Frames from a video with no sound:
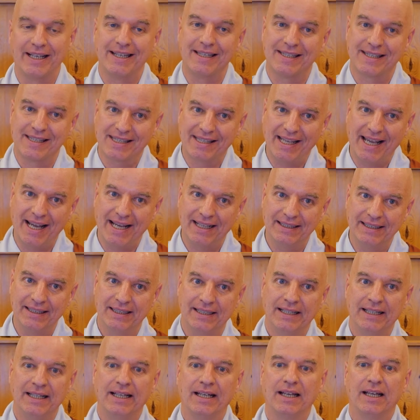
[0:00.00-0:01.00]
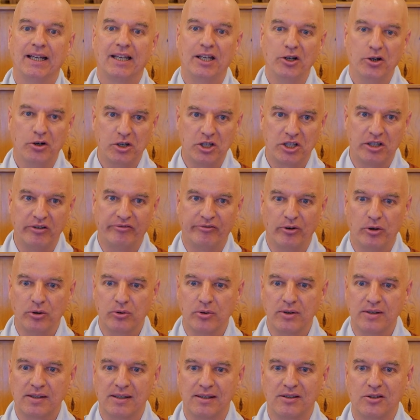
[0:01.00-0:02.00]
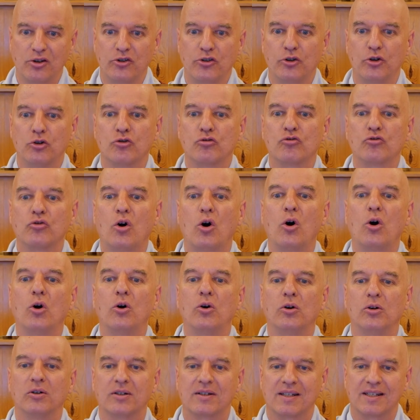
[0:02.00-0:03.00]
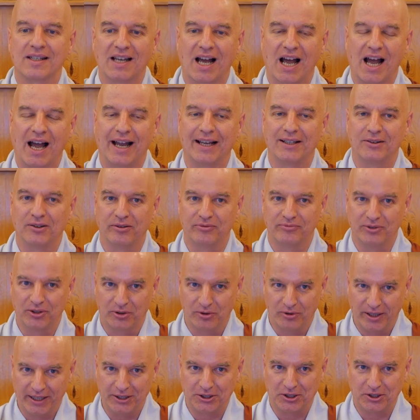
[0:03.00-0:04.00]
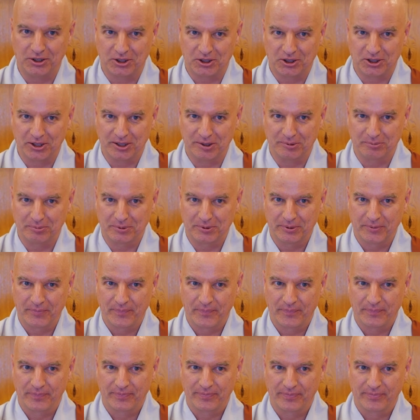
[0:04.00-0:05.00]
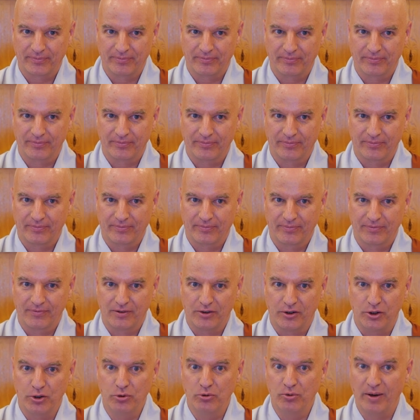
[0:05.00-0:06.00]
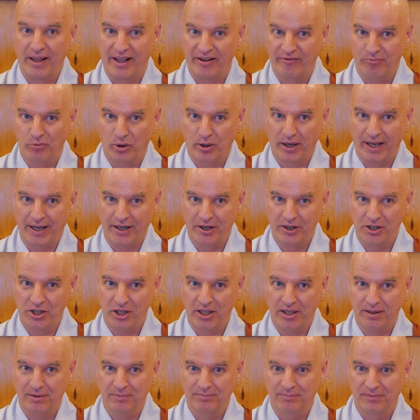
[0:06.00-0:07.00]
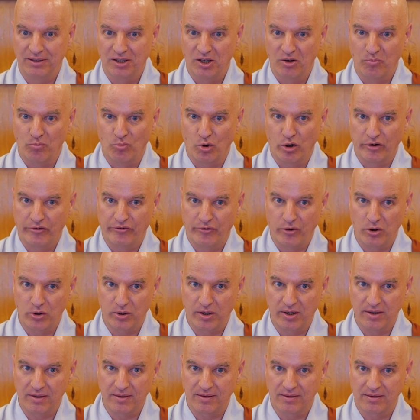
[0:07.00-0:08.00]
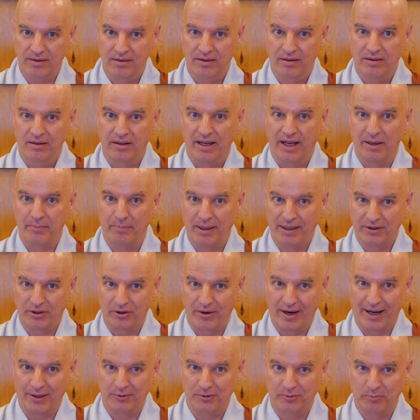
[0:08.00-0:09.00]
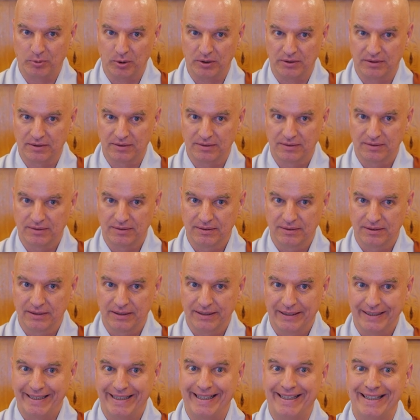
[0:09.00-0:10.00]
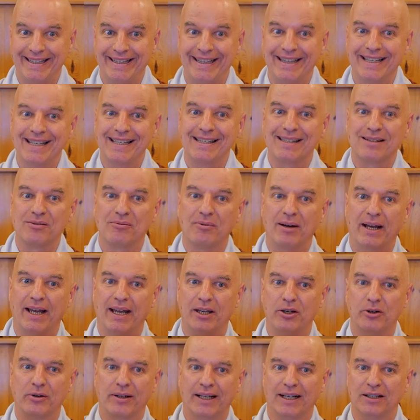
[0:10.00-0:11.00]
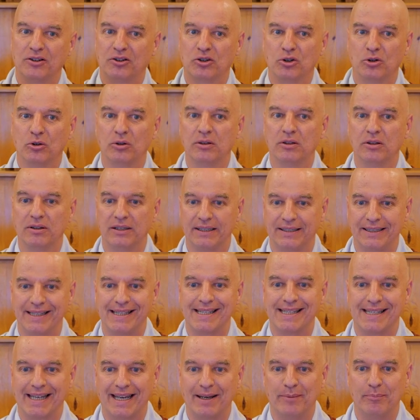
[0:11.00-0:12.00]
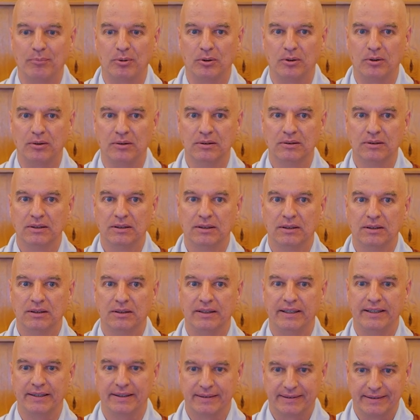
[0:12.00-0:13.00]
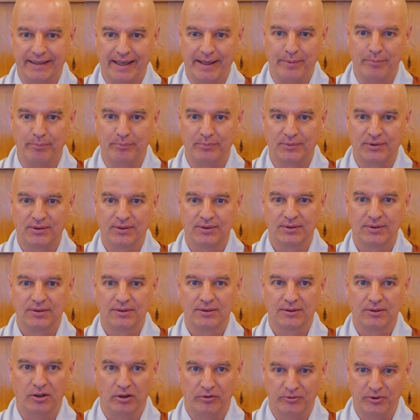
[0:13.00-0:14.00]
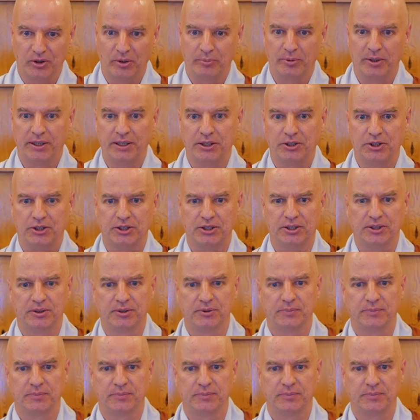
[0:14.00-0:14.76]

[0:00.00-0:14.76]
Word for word: Instead, he or she focuses on the wrong side of the relationship. You will have more energy, more focus, and better output. In this way, you can totally disable the attempt of domination.